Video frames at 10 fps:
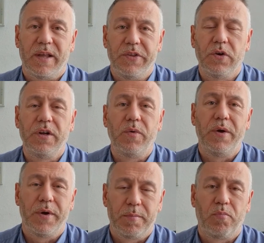Now the only
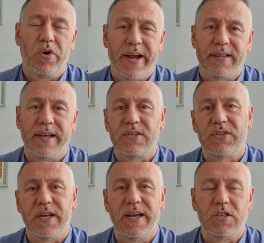way we can break
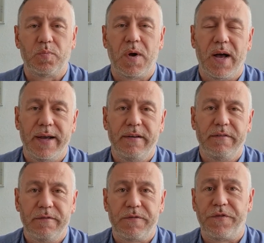this is by
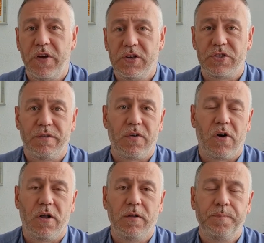first of
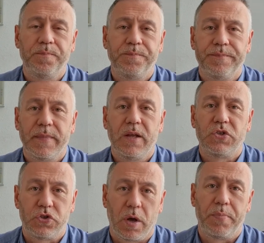all
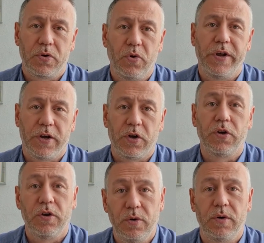stop going
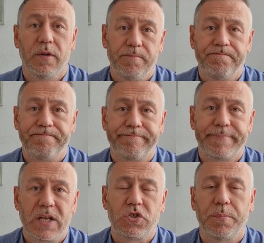on Google.
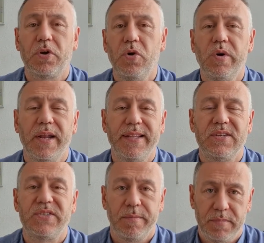Stop
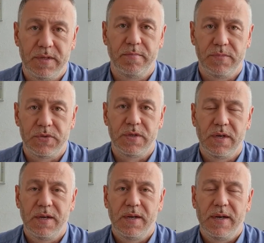googling symptoms
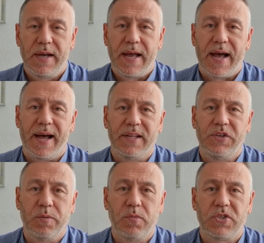
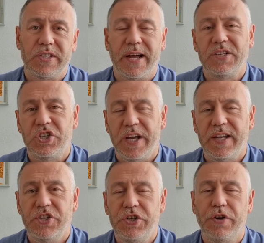and you must start
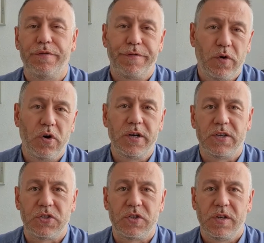changing your
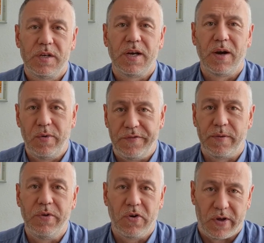focus away
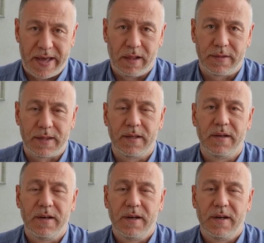from your health